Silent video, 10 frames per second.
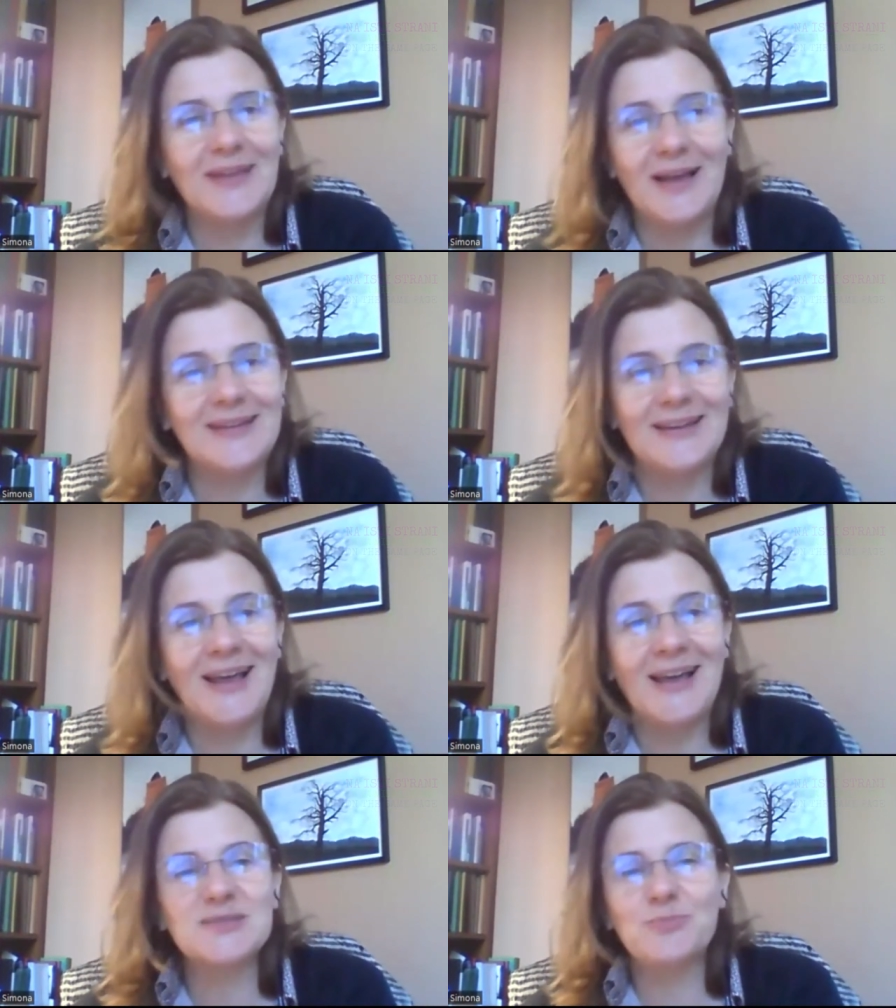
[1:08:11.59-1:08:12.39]
and a
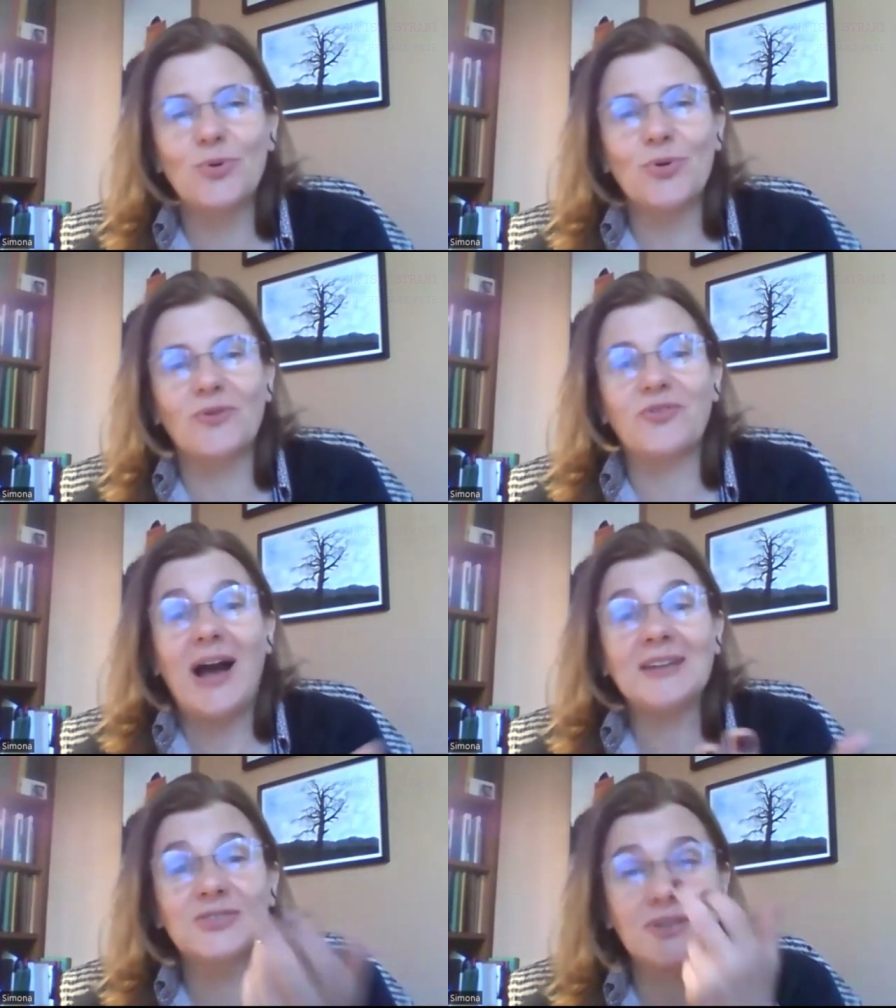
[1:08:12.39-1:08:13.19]
nice book of
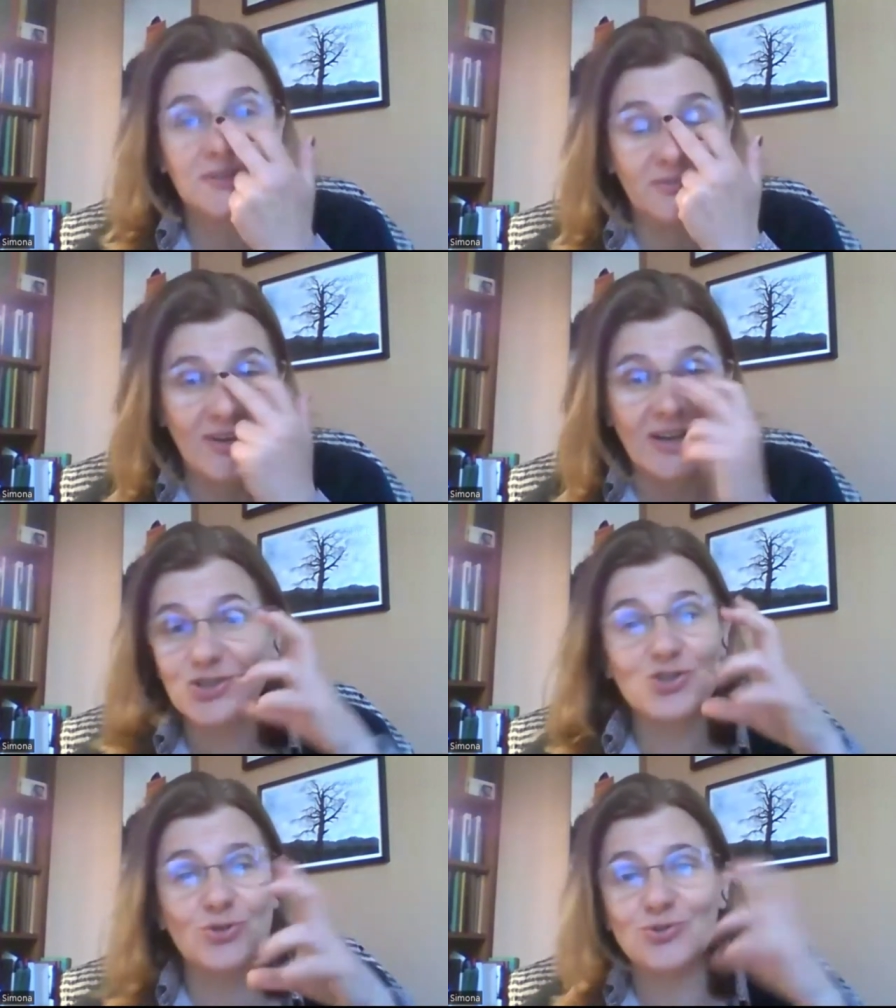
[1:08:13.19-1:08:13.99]
100
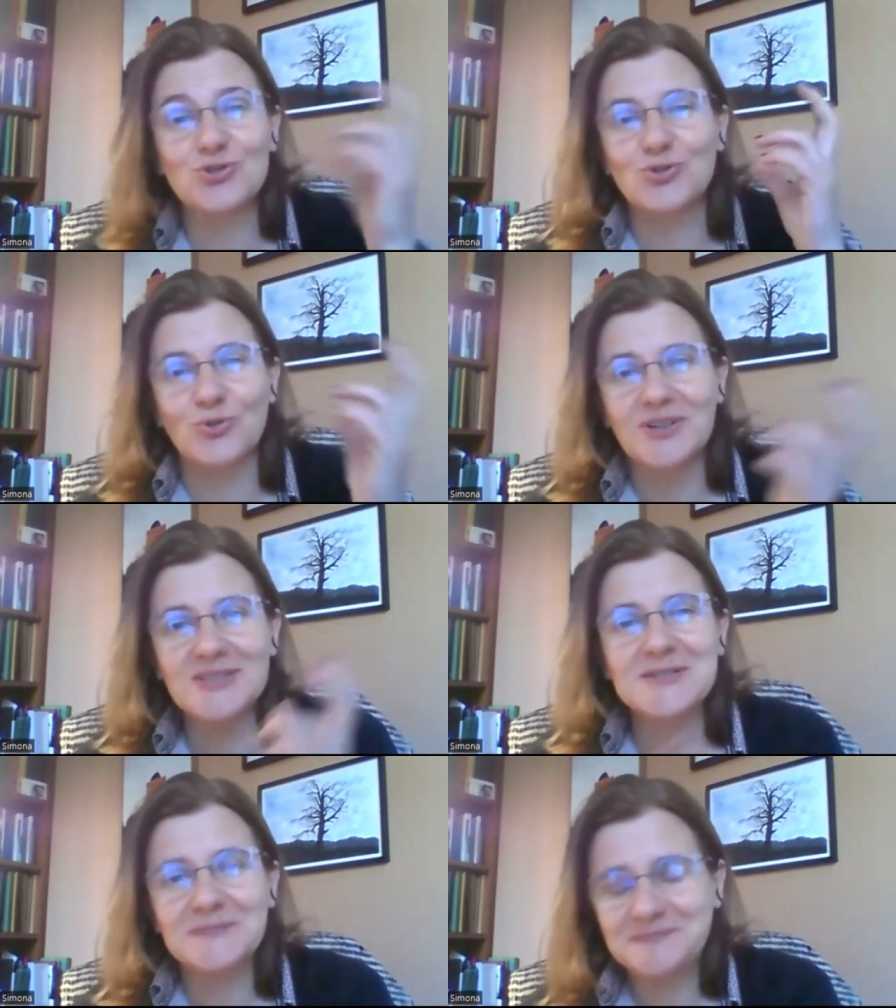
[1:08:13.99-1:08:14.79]
very short
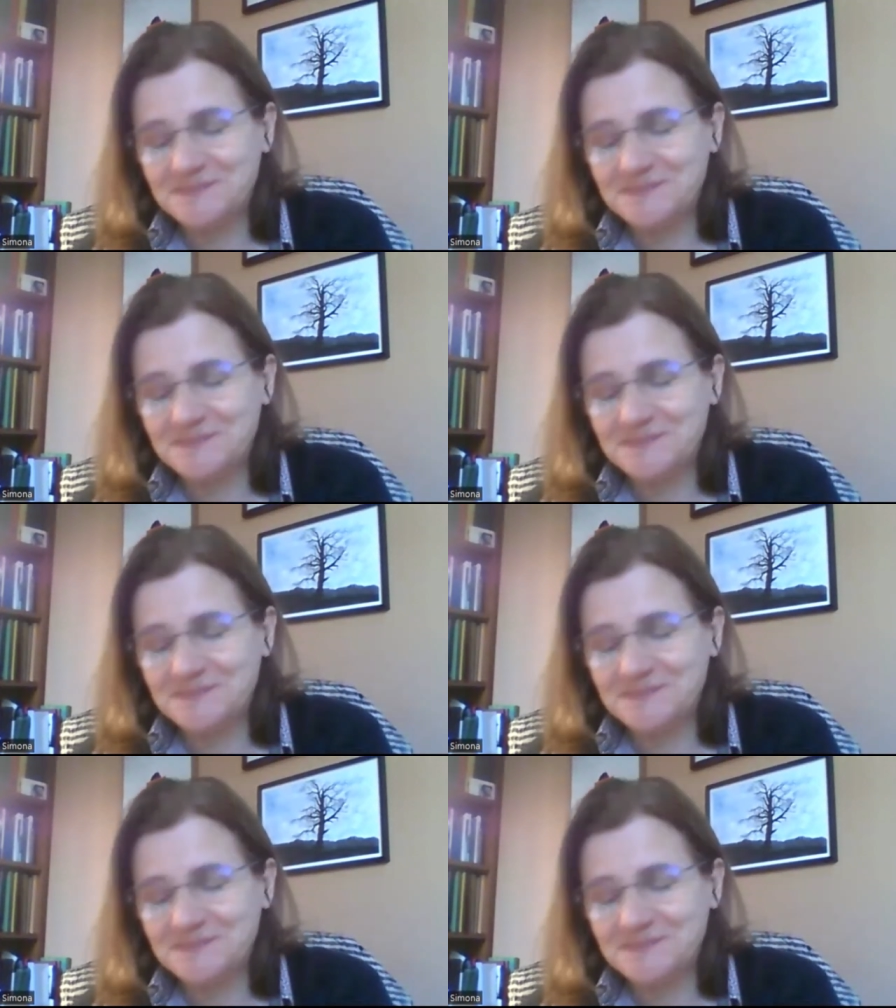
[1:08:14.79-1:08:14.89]
stories.